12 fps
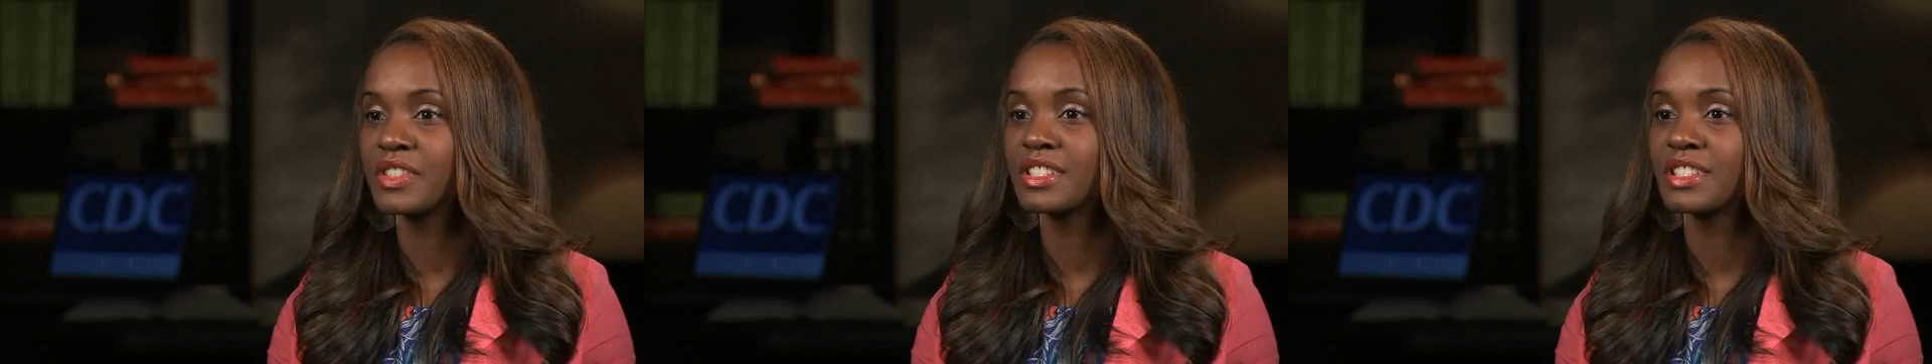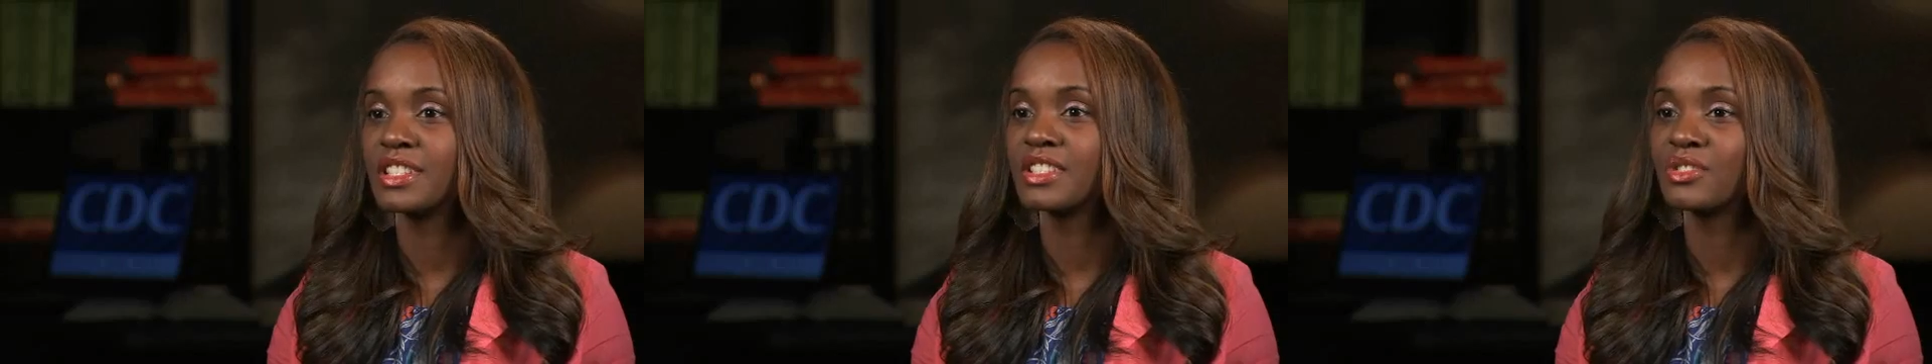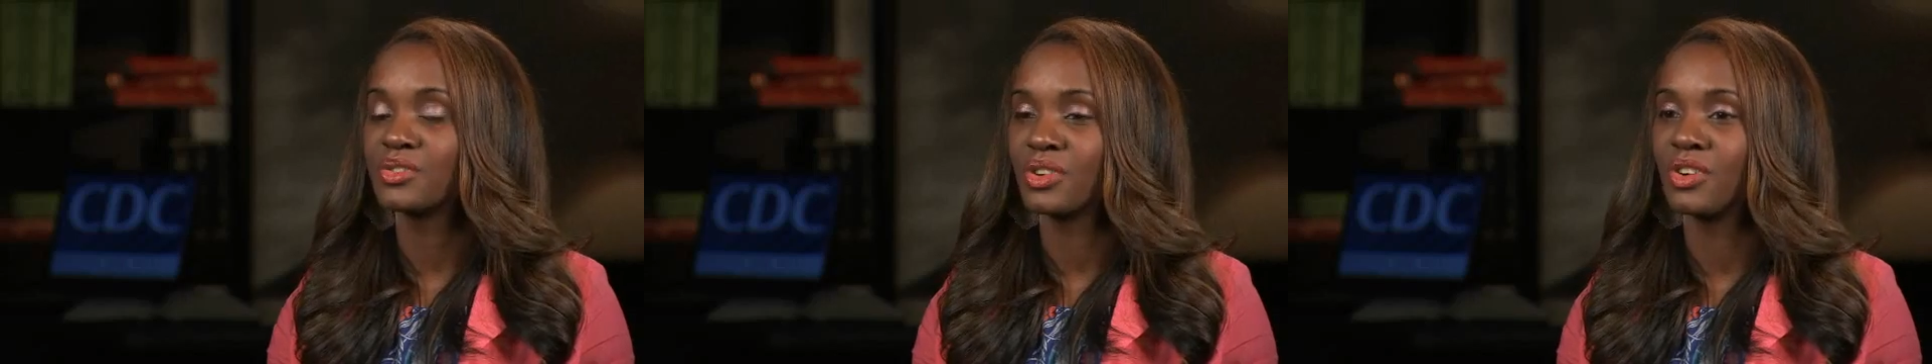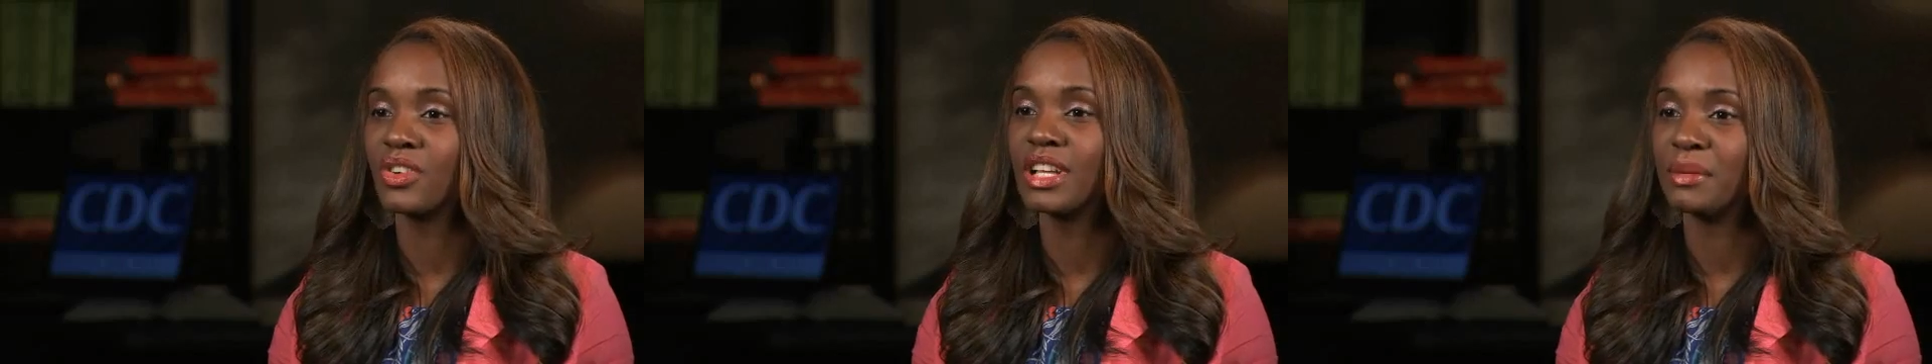Disease
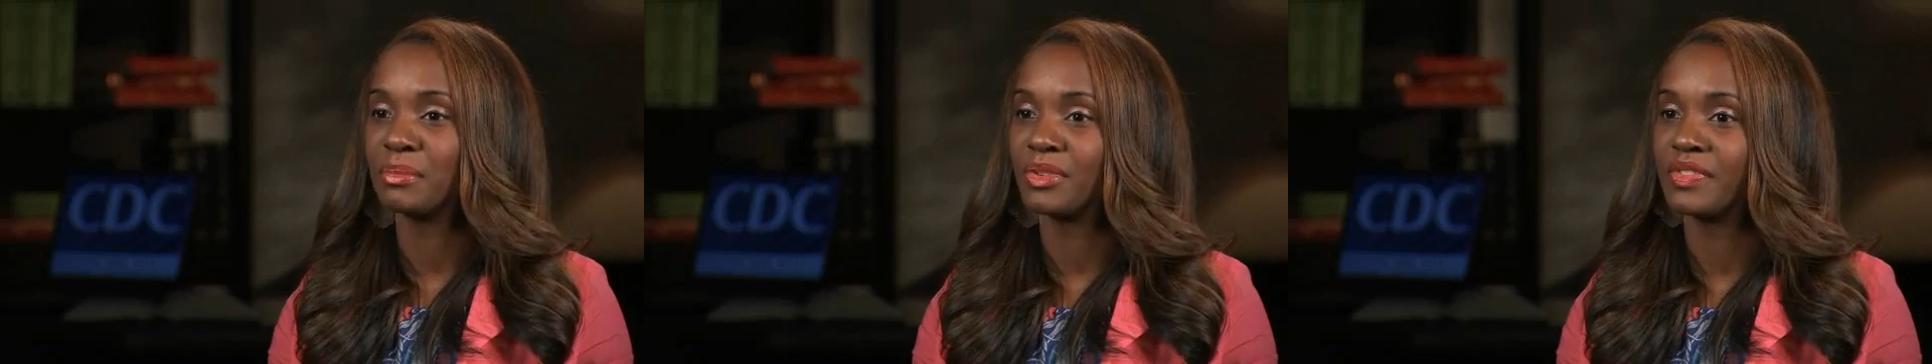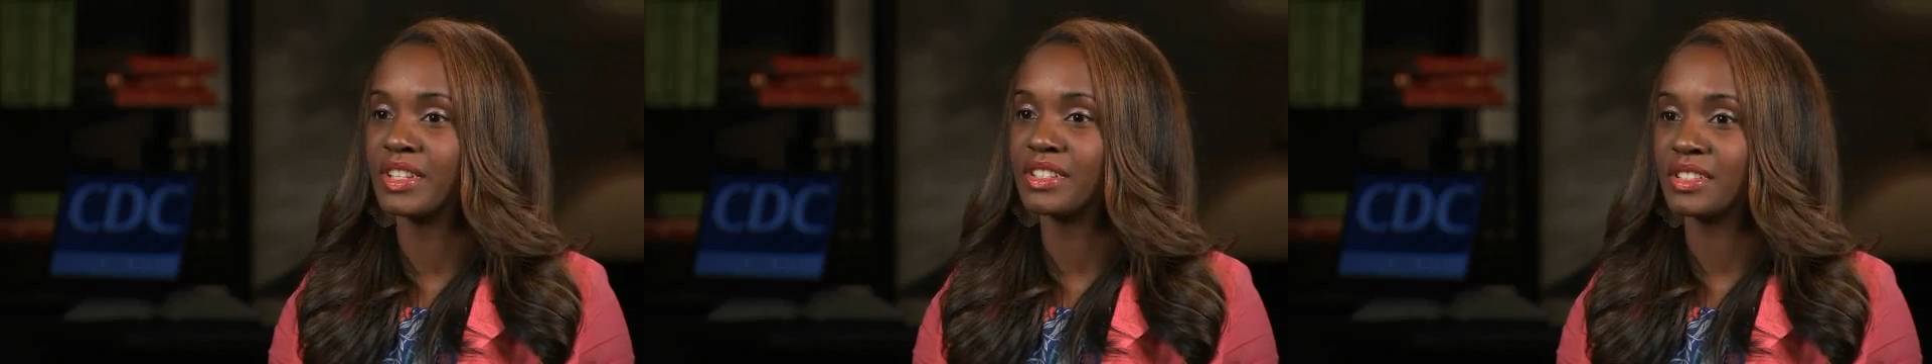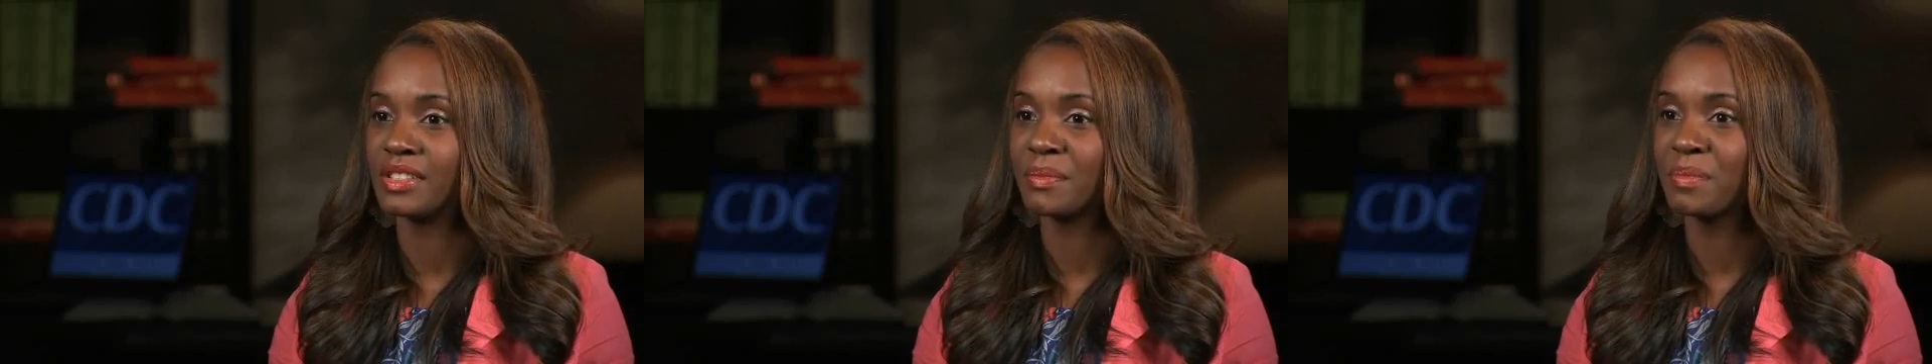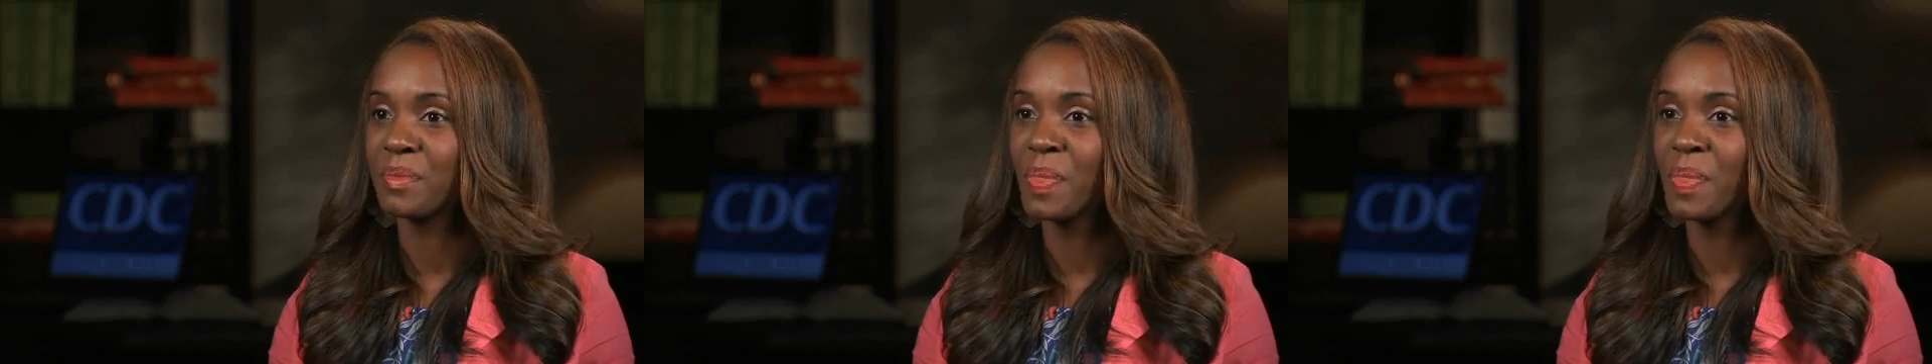Control and Prevention.